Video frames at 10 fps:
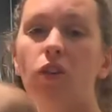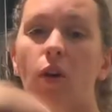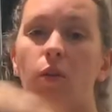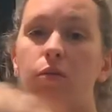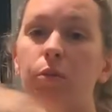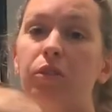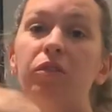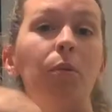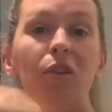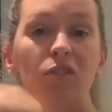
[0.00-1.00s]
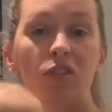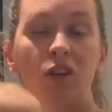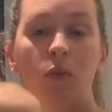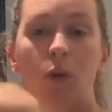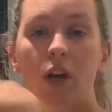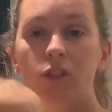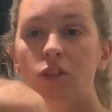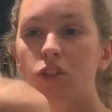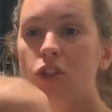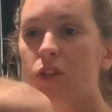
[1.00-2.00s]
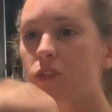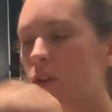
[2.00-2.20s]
are all removable, so you can wash just the